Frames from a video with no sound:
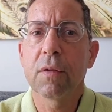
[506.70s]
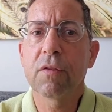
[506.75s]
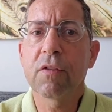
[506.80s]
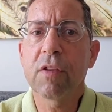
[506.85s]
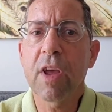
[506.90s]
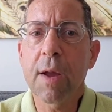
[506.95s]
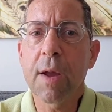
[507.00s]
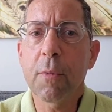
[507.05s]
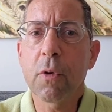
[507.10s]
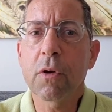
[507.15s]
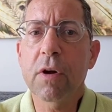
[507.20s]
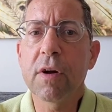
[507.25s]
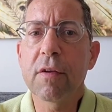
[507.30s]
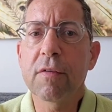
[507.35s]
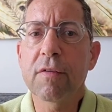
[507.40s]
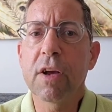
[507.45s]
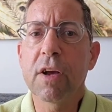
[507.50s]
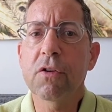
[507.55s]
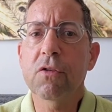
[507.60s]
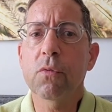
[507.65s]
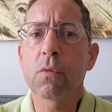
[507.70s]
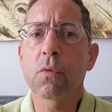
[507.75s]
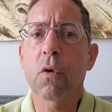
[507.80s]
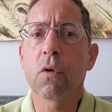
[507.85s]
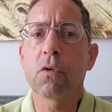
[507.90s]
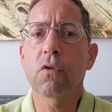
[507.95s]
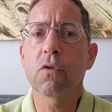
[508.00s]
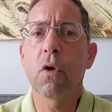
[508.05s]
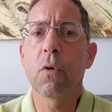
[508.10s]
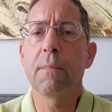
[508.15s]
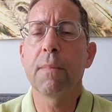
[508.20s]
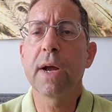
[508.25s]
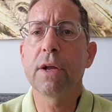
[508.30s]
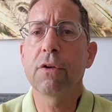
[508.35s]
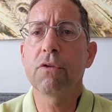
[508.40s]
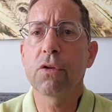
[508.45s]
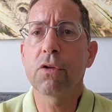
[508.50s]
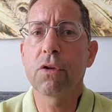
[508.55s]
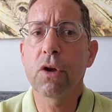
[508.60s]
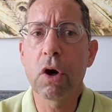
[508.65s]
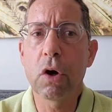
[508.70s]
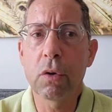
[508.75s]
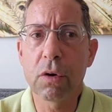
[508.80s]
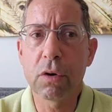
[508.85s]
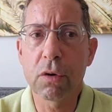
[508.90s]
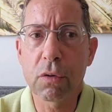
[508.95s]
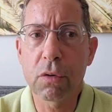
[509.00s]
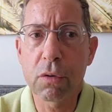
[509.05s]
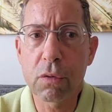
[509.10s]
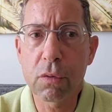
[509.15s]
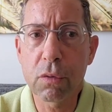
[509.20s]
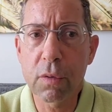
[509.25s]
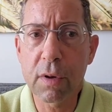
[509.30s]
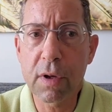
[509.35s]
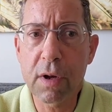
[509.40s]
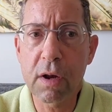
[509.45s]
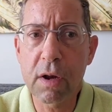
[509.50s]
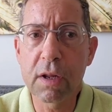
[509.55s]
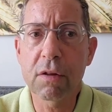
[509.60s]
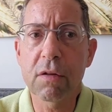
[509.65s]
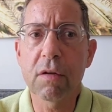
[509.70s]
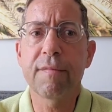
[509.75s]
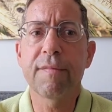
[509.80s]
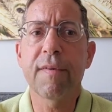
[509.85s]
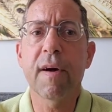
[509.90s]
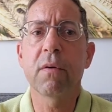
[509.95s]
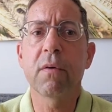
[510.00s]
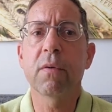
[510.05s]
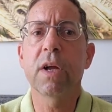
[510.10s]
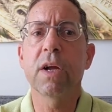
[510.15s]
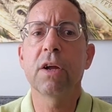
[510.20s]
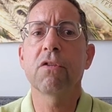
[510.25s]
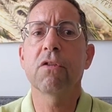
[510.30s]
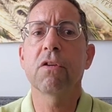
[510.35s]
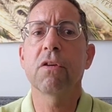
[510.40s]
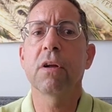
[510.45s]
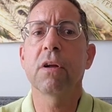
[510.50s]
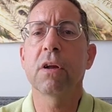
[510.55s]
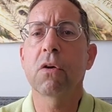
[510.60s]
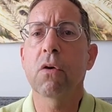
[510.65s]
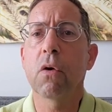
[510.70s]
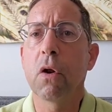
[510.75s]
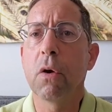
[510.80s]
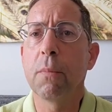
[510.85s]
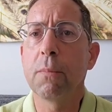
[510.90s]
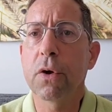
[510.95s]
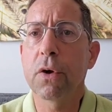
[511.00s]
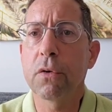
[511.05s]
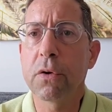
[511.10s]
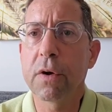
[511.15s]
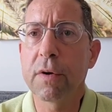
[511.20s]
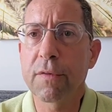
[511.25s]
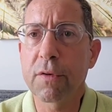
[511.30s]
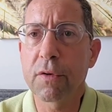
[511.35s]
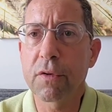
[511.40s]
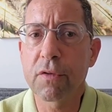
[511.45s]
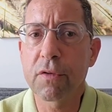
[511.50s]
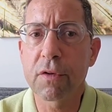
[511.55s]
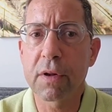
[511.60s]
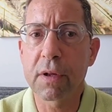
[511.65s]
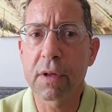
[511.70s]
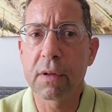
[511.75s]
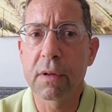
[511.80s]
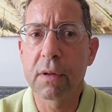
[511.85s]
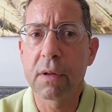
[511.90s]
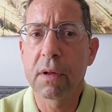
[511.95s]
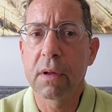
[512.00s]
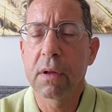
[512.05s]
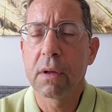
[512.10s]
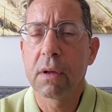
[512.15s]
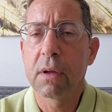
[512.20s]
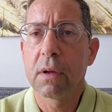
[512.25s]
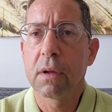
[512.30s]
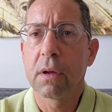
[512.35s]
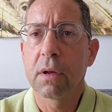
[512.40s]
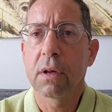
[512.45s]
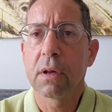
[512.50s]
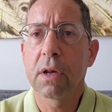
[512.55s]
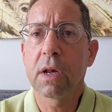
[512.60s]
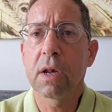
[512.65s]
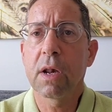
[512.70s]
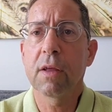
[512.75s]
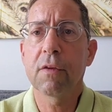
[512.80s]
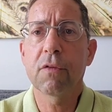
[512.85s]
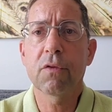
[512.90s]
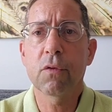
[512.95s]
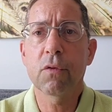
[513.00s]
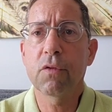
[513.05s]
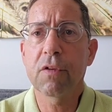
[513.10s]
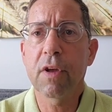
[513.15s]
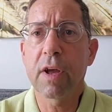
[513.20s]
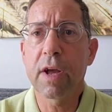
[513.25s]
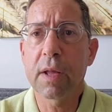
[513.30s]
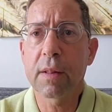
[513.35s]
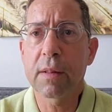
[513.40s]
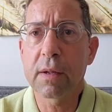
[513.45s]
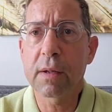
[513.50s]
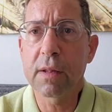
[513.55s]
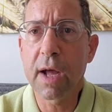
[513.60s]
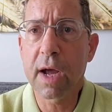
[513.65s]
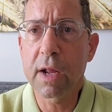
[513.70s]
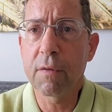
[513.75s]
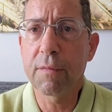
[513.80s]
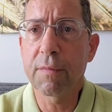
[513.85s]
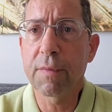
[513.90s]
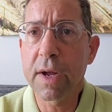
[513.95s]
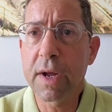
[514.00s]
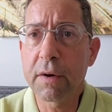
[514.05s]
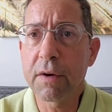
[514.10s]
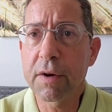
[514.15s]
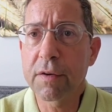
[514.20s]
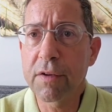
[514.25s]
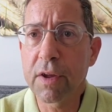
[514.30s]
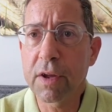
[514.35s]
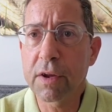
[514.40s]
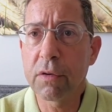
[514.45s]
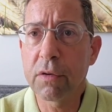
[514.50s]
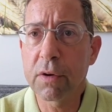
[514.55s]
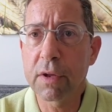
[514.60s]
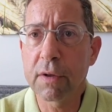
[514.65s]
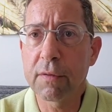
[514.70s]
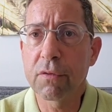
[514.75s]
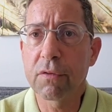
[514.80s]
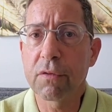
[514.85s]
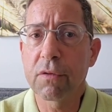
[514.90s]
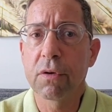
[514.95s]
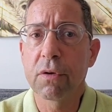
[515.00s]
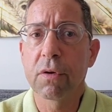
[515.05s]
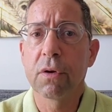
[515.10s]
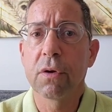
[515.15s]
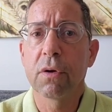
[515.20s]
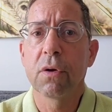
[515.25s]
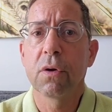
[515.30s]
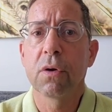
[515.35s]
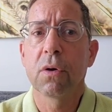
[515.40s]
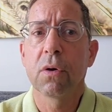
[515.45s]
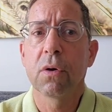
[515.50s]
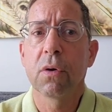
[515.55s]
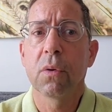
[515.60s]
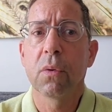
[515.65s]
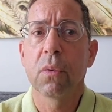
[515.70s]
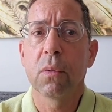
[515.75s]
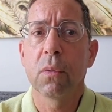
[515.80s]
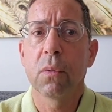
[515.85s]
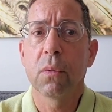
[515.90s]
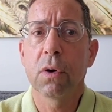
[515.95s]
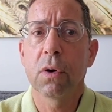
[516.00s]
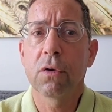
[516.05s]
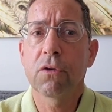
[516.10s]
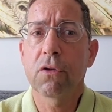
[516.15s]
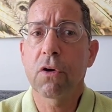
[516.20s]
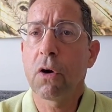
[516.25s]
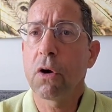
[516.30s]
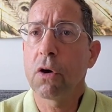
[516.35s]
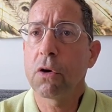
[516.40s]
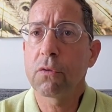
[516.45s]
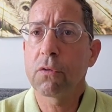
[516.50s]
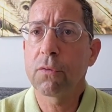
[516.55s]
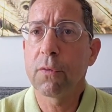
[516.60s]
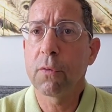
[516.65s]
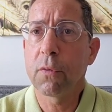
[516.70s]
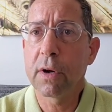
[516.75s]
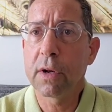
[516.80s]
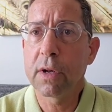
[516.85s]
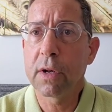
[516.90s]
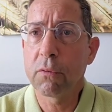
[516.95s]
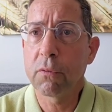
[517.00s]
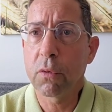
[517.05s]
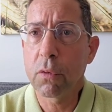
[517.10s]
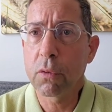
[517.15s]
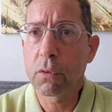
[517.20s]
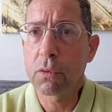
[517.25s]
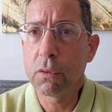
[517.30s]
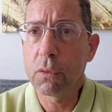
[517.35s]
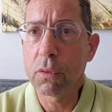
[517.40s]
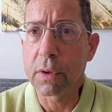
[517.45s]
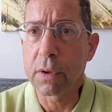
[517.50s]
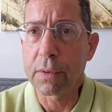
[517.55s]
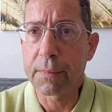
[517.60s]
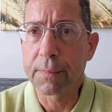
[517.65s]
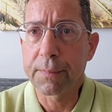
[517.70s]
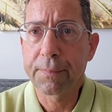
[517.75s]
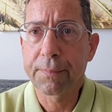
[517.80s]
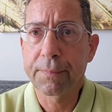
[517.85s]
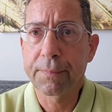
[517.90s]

The same organization was also a major donor to the Clinton Foundation and Columbia University. Needless to say that none of their executives were charged for any wrongdoing.